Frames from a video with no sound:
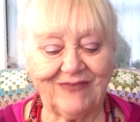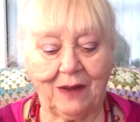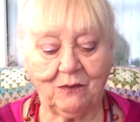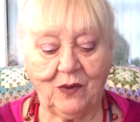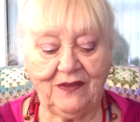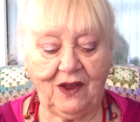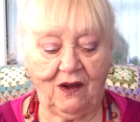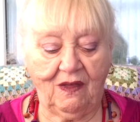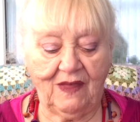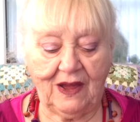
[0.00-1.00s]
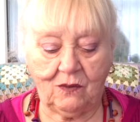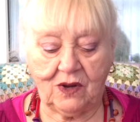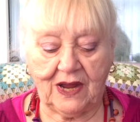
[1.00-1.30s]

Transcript: I'm with you on that one,